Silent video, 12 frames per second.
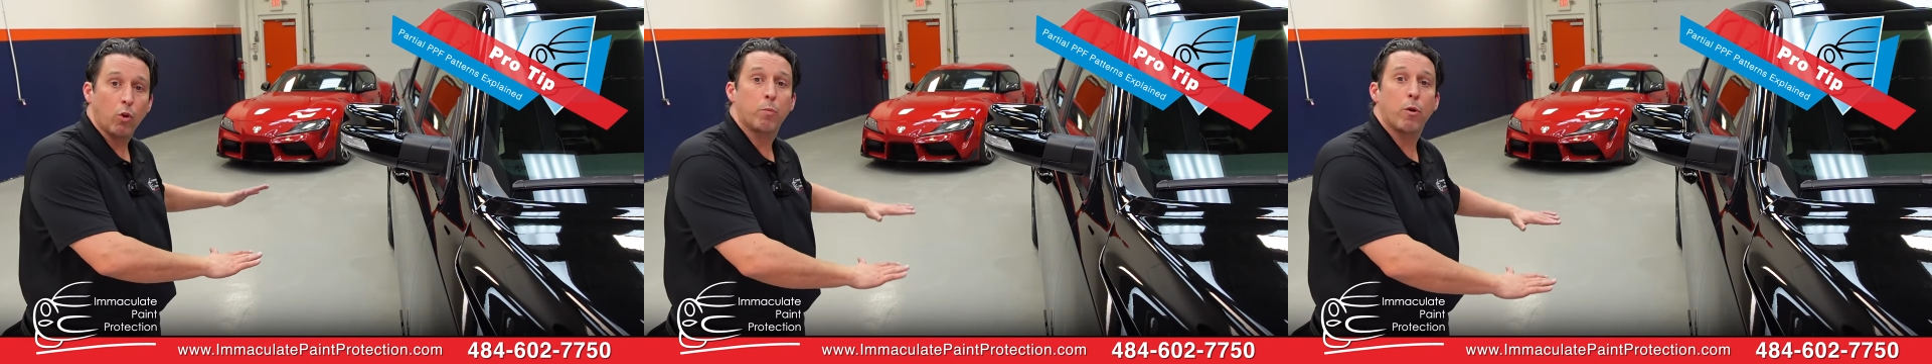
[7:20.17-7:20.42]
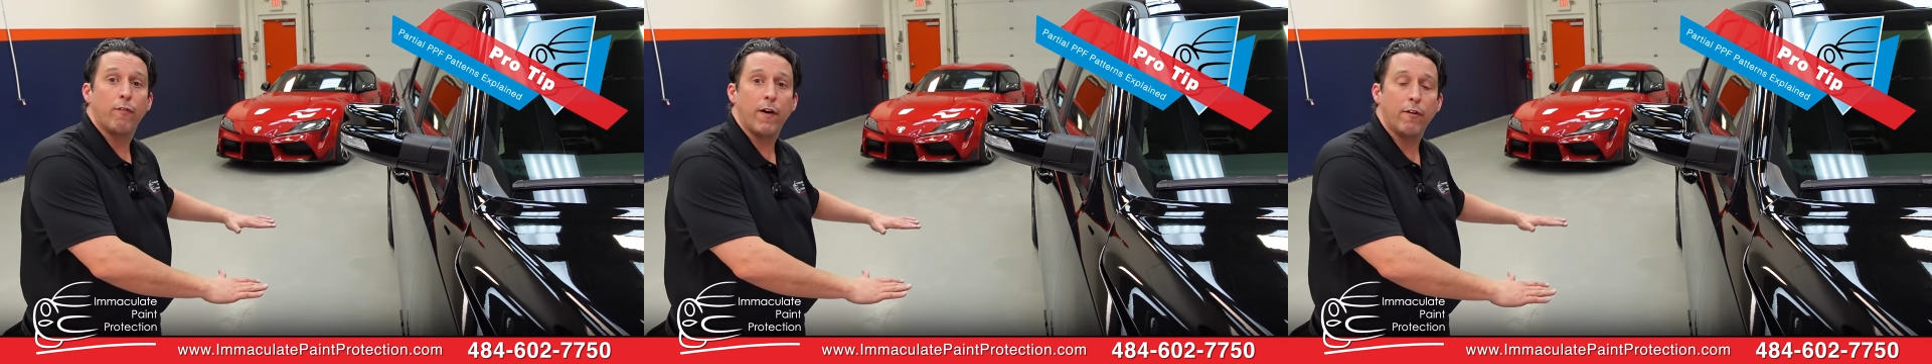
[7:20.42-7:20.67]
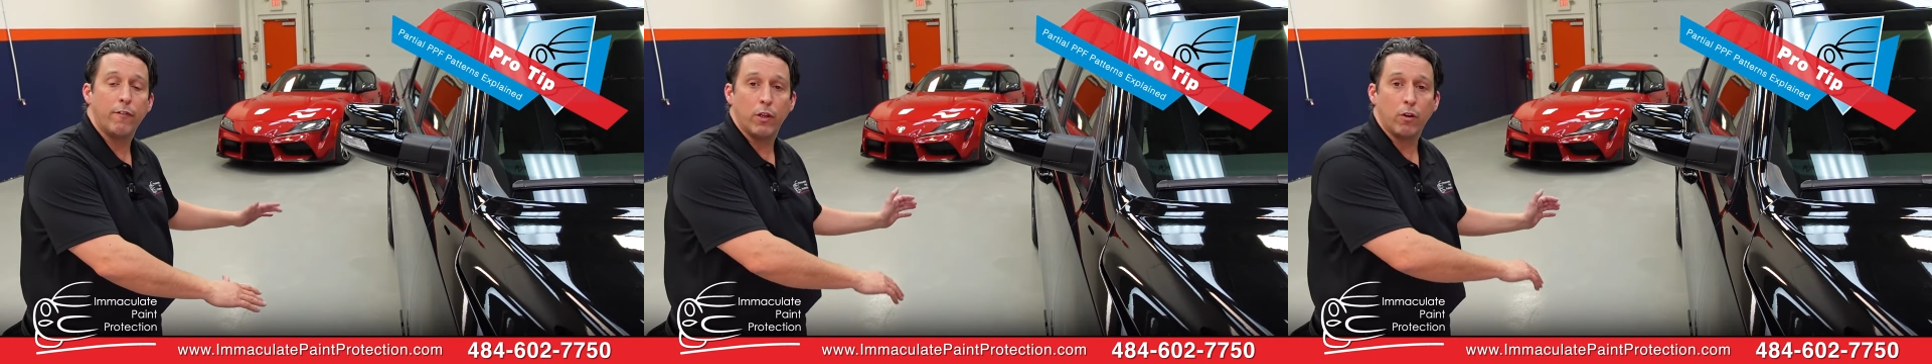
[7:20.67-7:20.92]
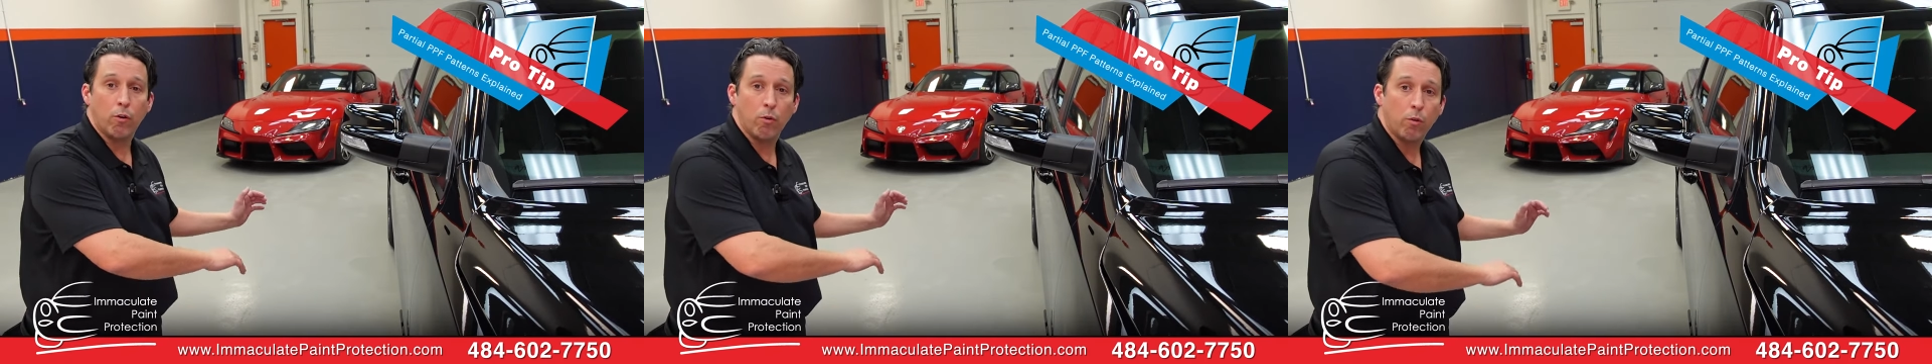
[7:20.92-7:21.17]
profile
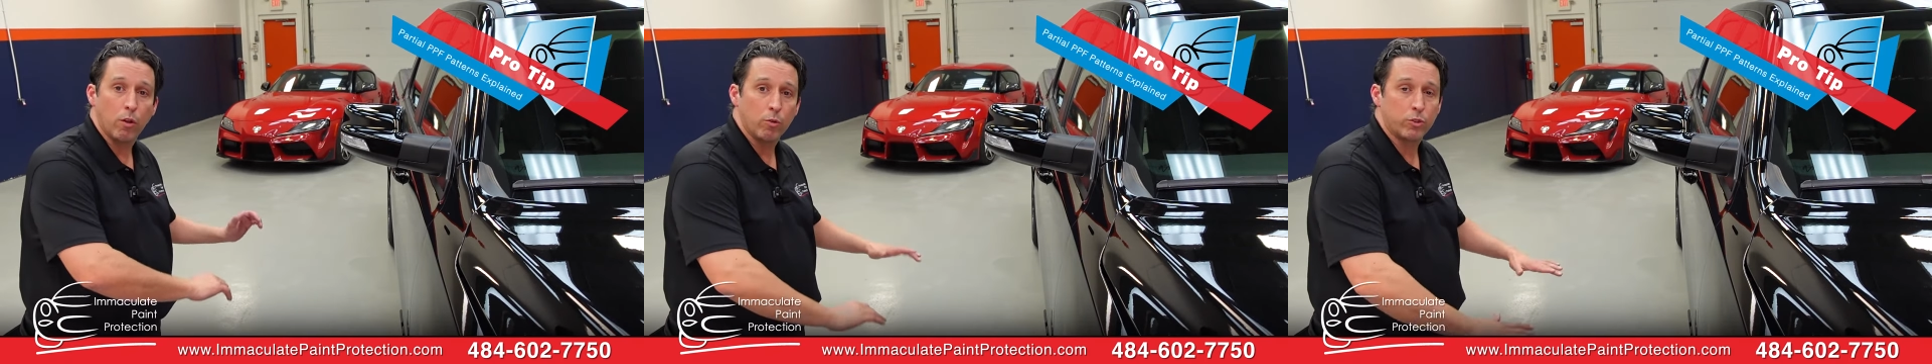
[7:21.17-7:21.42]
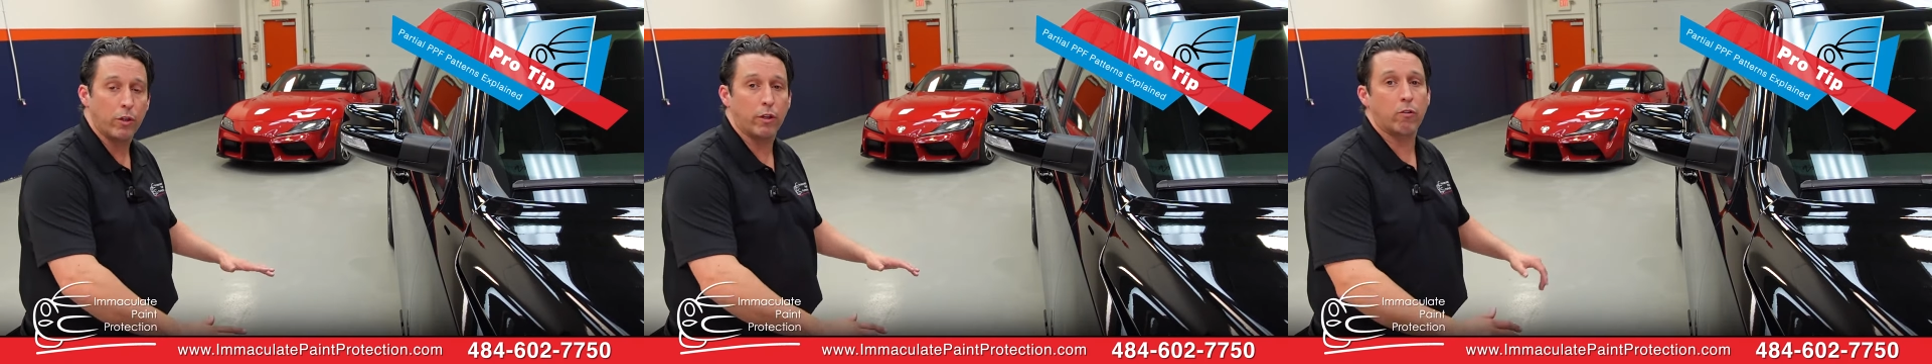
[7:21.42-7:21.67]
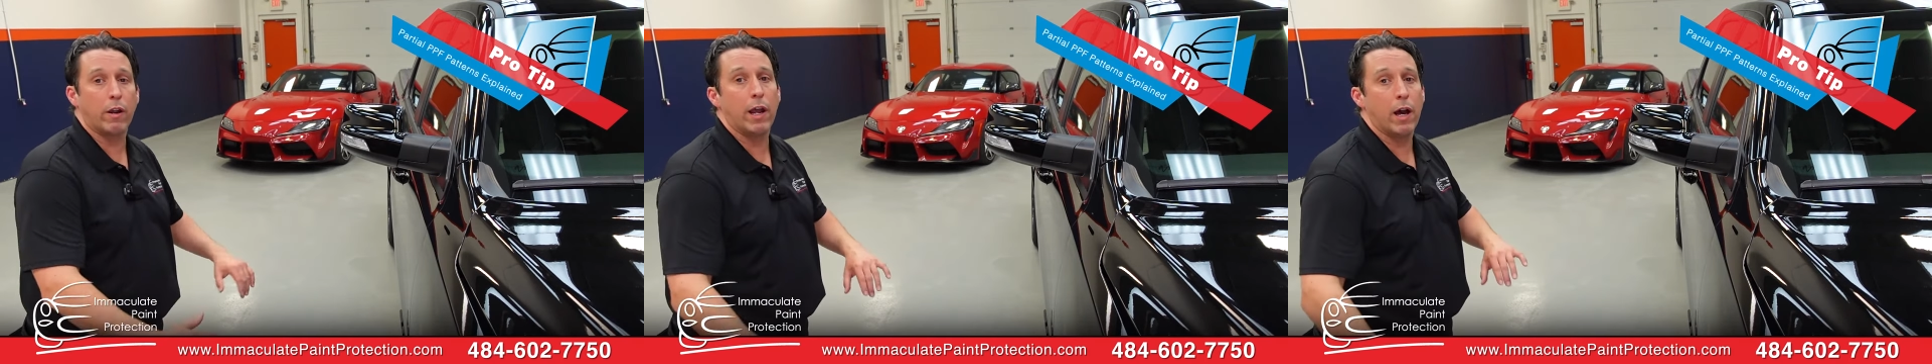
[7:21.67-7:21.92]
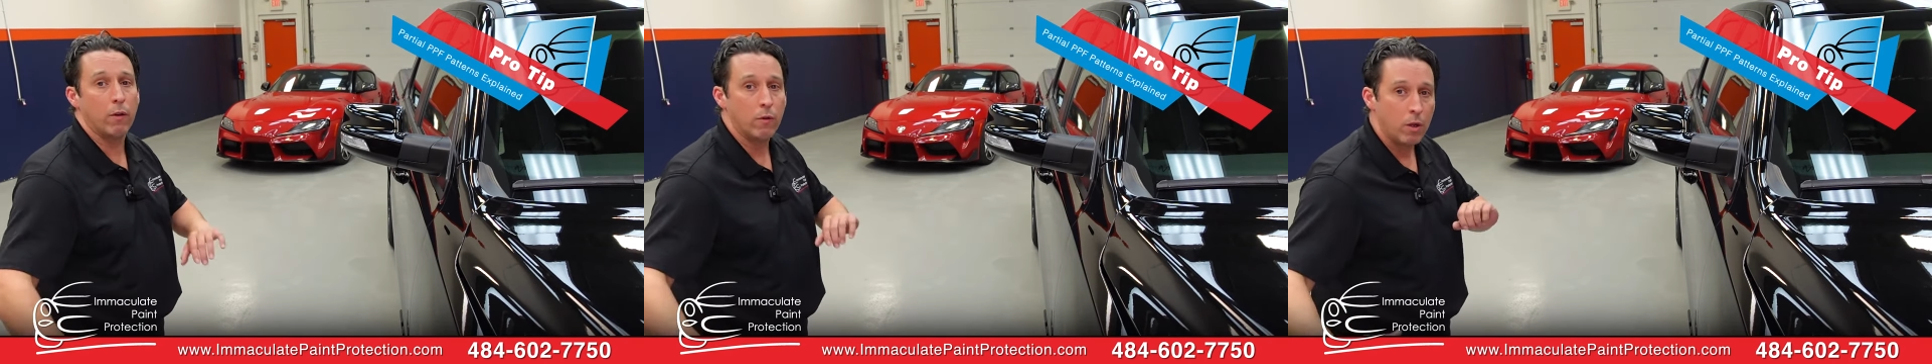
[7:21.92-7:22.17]
vehicle, closer to the ground,